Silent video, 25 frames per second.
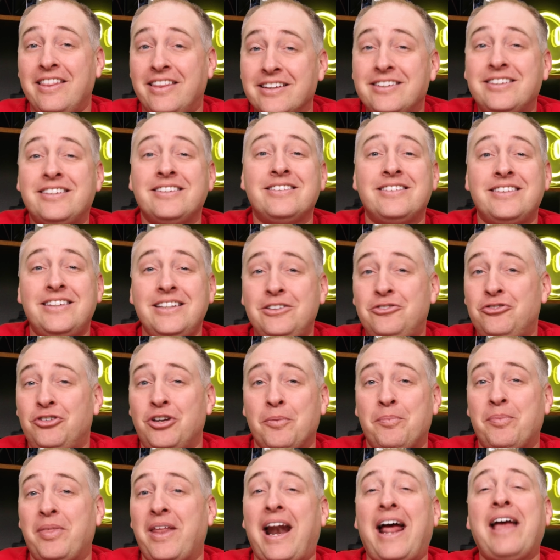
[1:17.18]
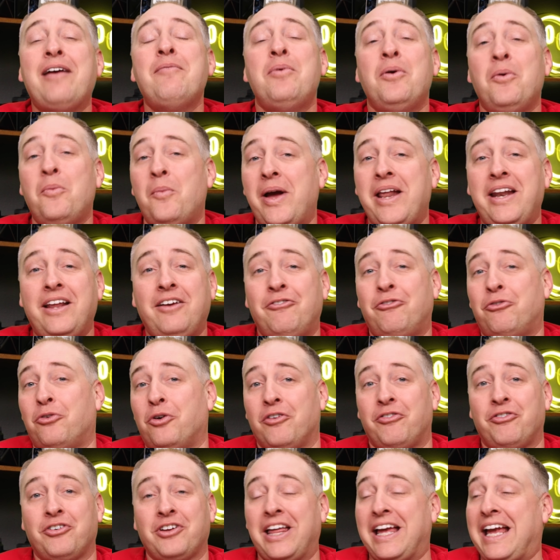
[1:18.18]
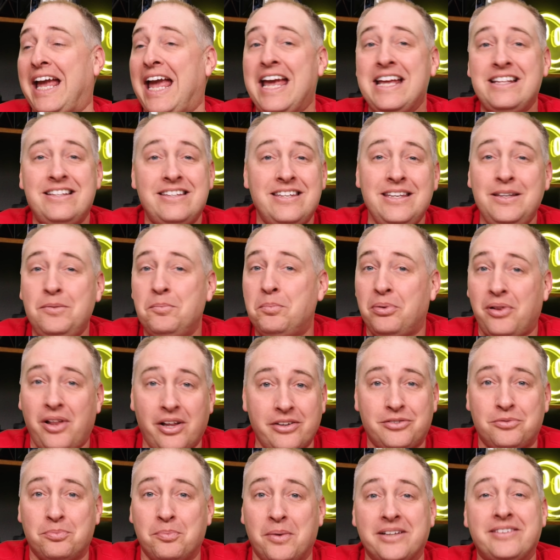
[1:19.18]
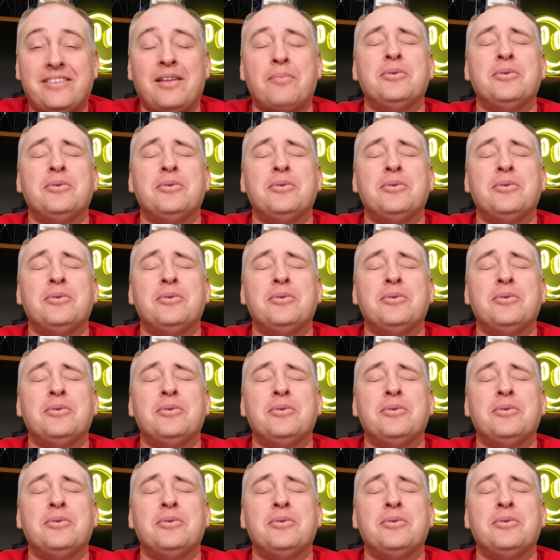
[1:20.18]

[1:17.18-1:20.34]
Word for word: this is the chip that I have been waiting for for like 18 plus months.